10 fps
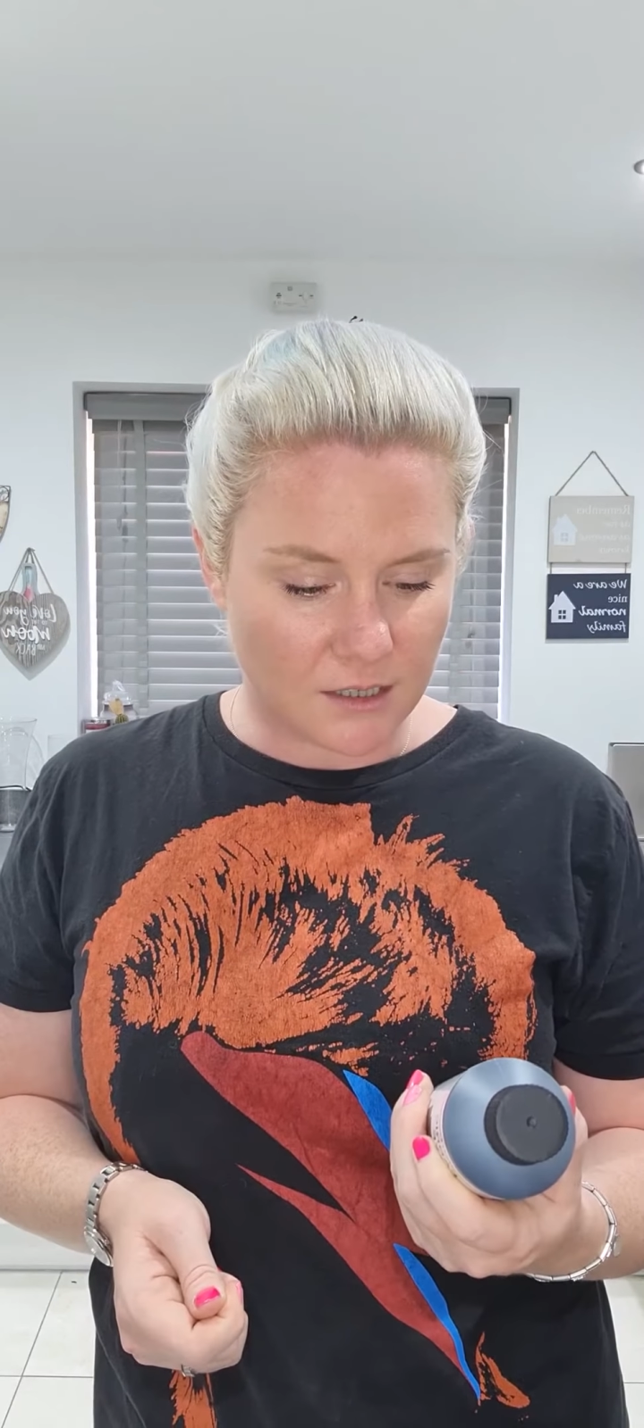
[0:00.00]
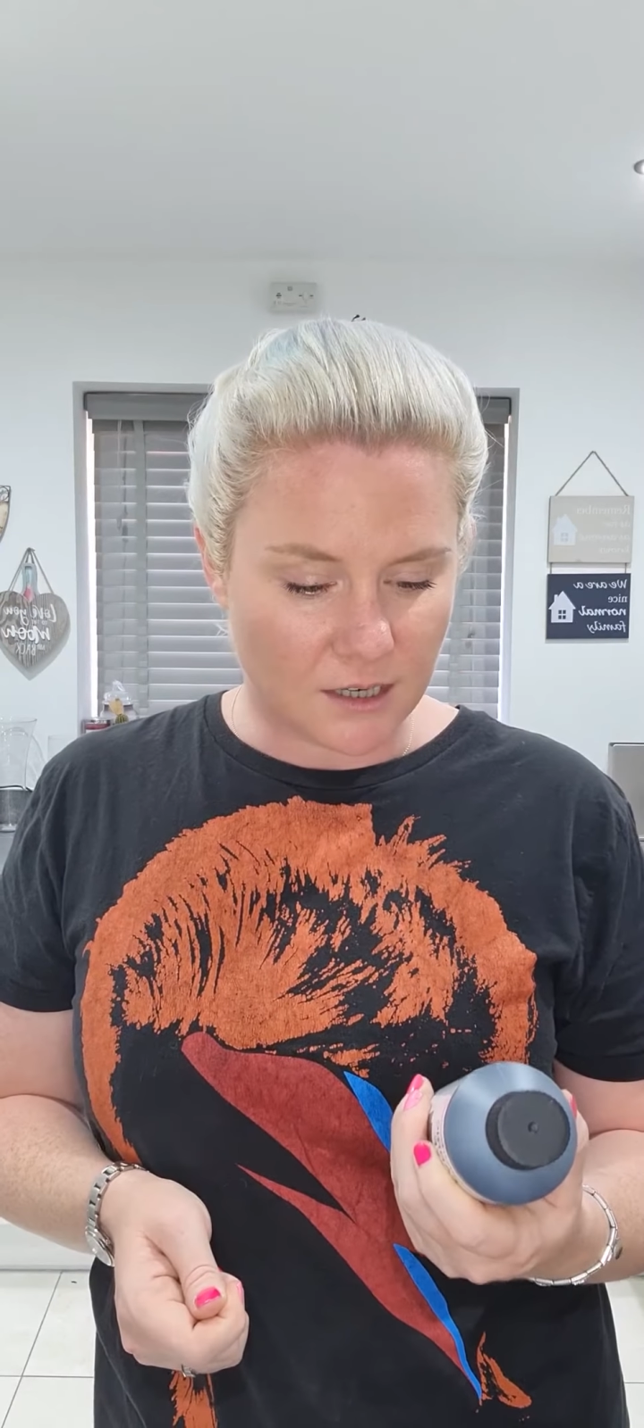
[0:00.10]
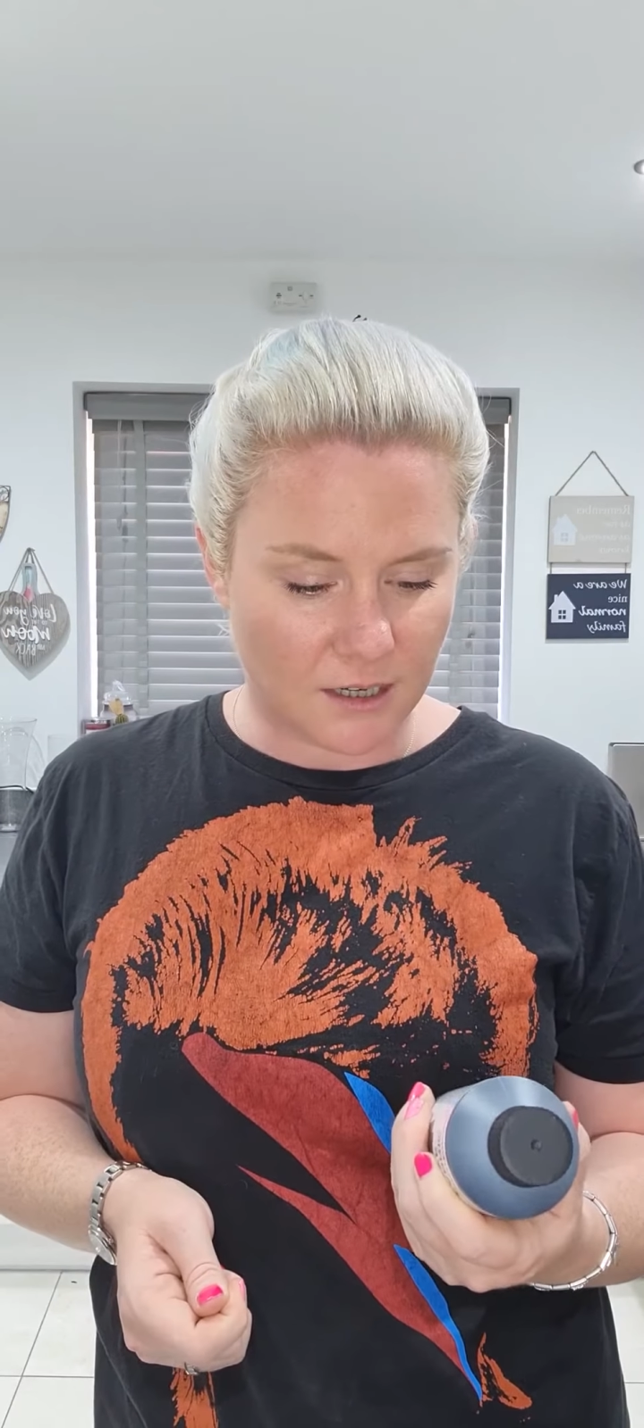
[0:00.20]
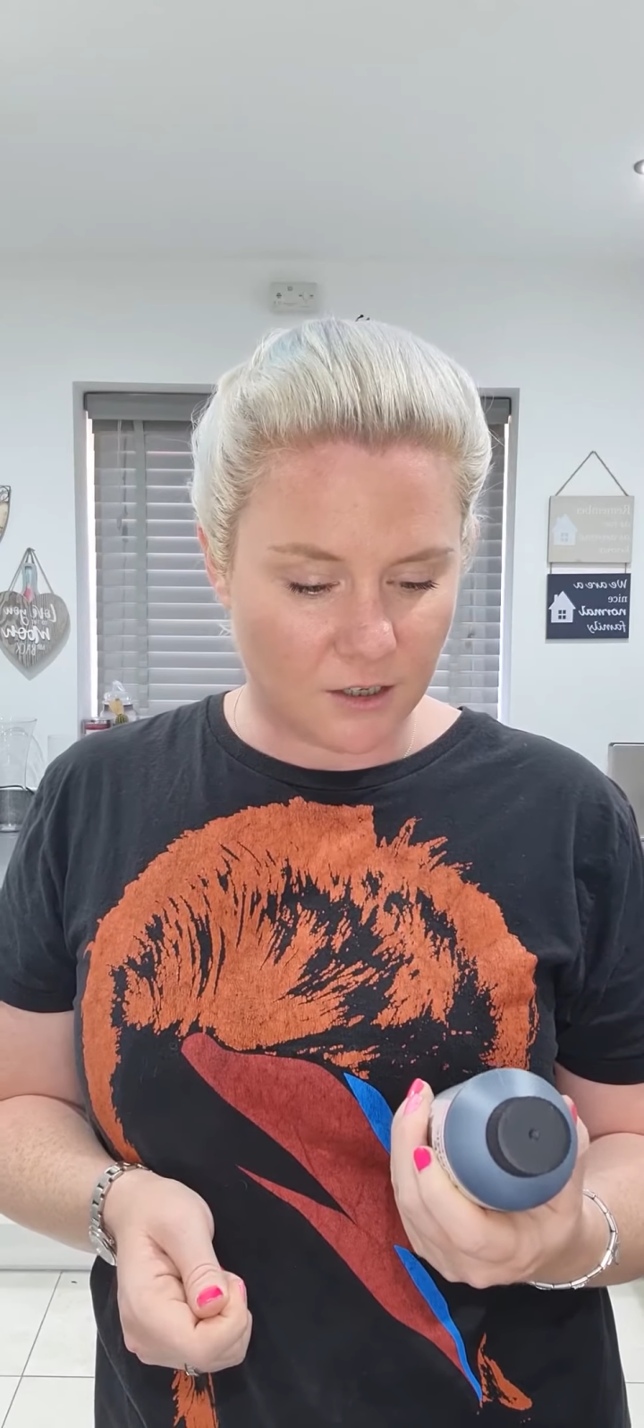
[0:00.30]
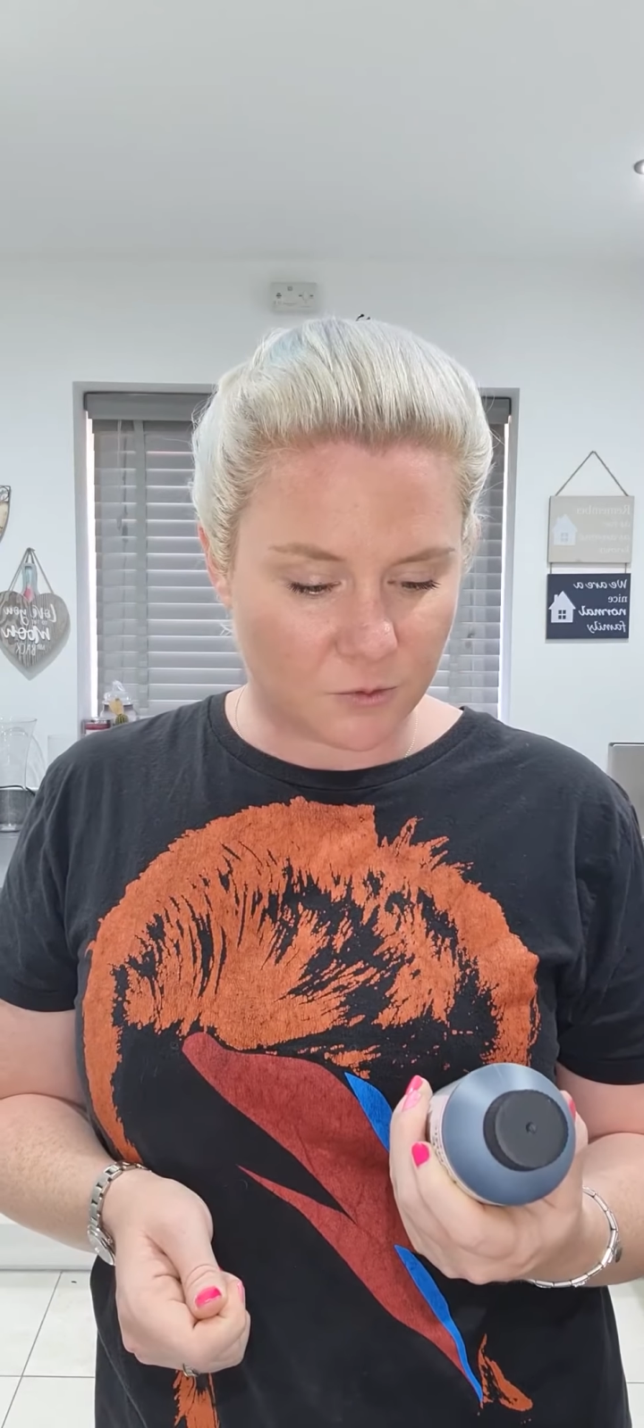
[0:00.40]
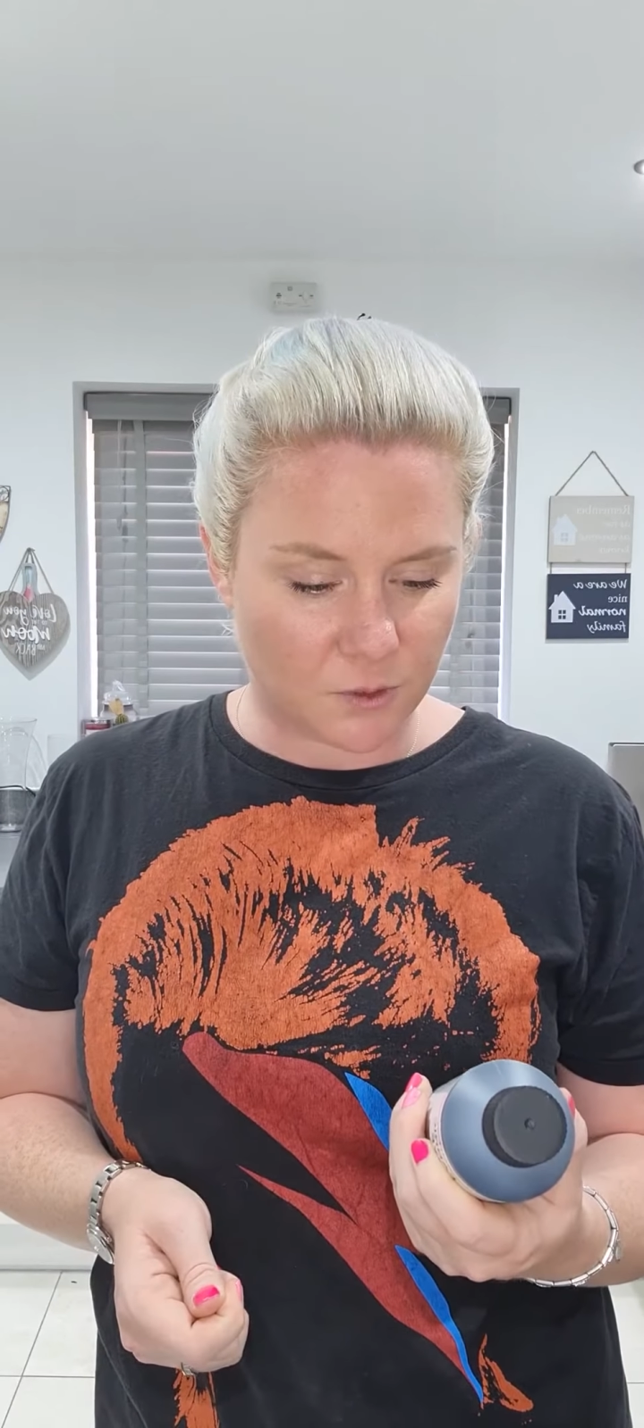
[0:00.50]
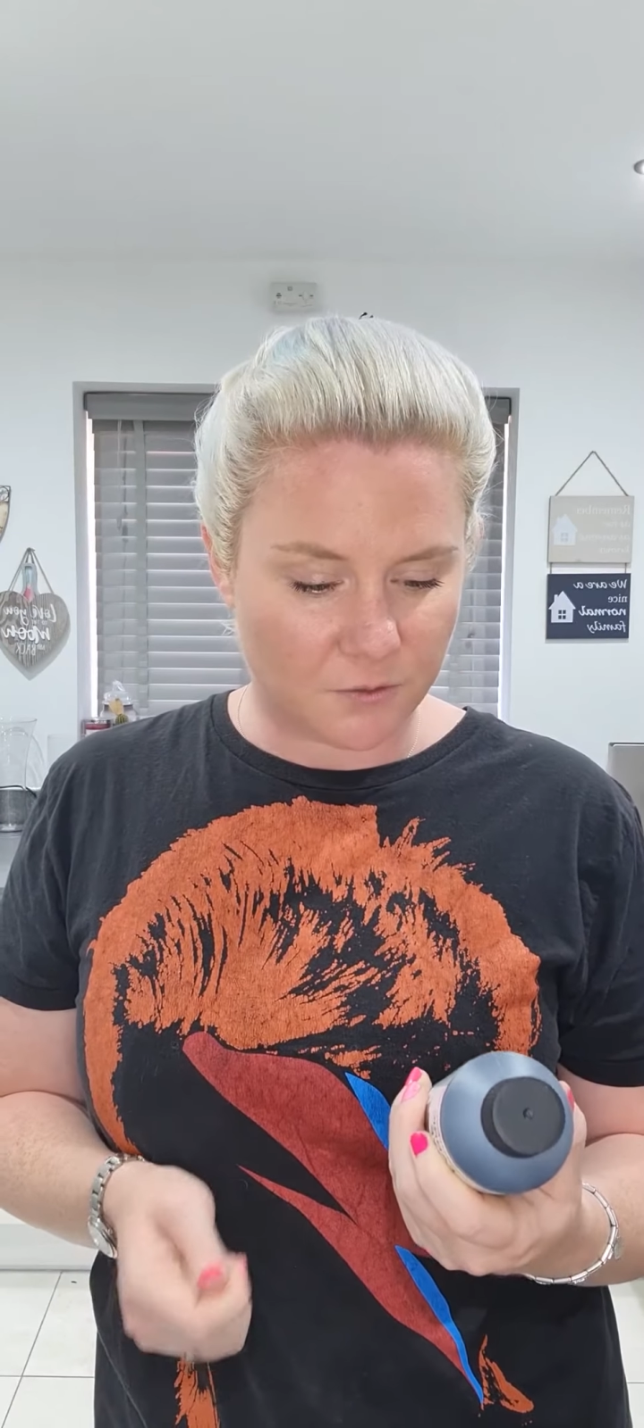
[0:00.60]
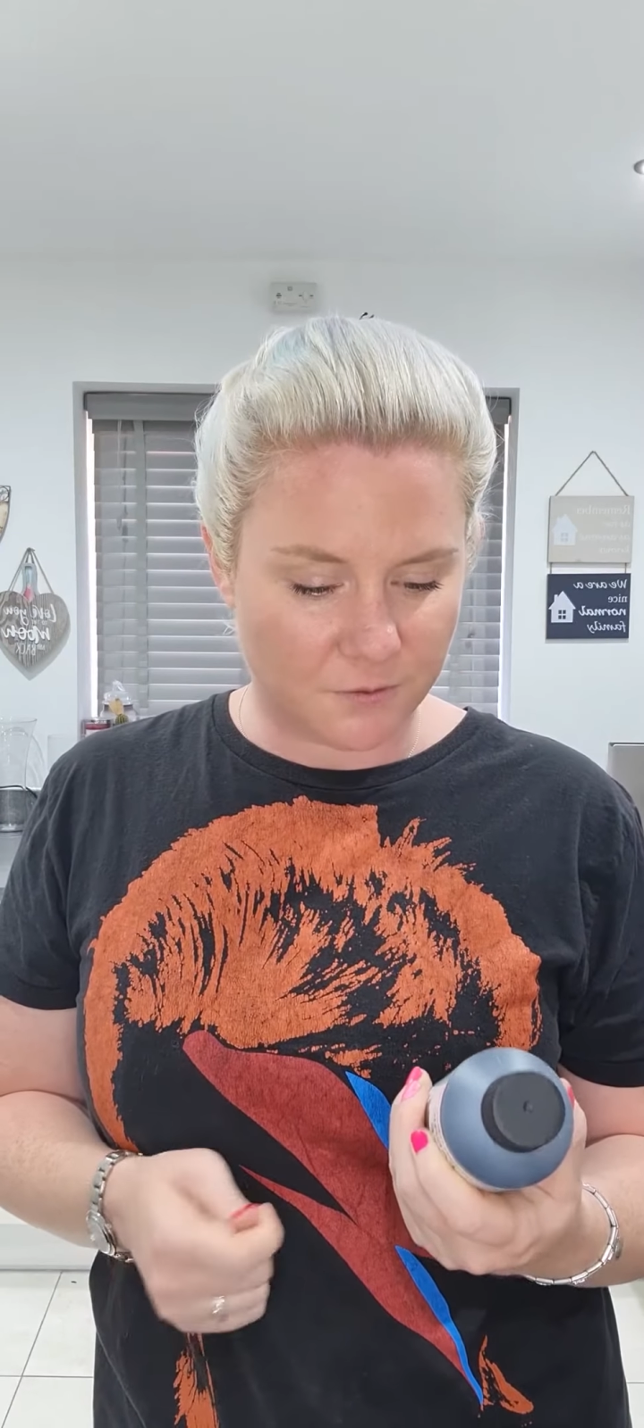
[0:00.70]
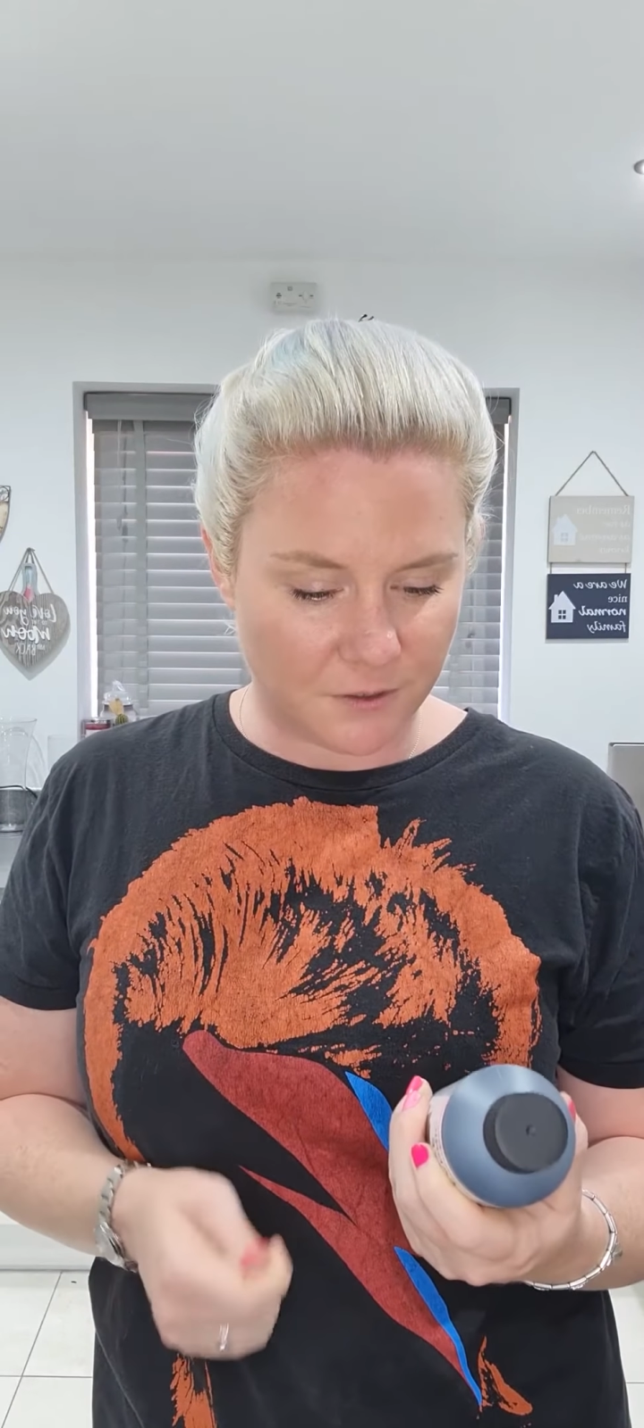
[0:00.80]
dilute with